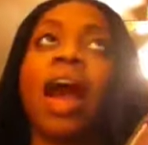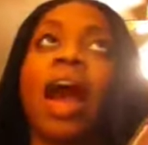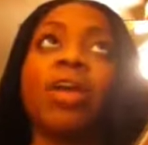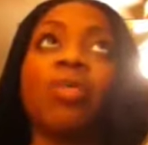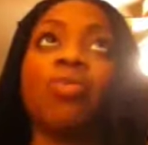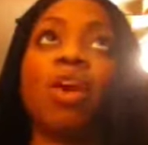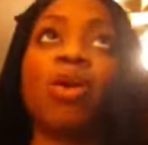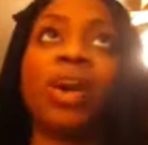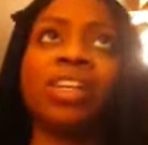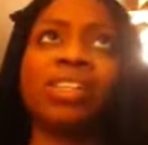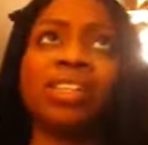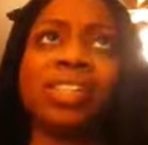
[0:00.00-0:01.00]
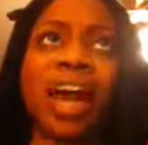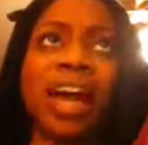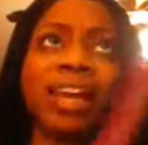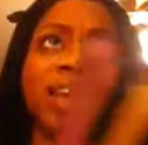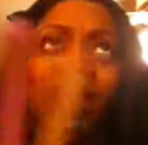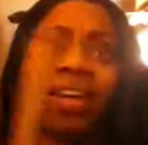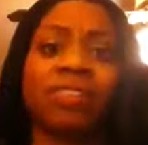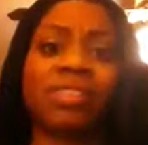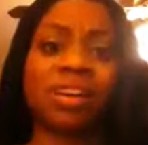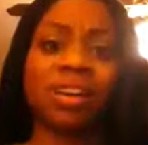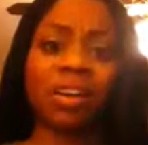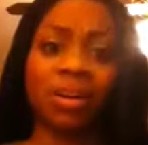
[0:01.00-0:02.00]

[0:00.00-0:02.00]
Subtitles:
I don't know. It just kind of gives,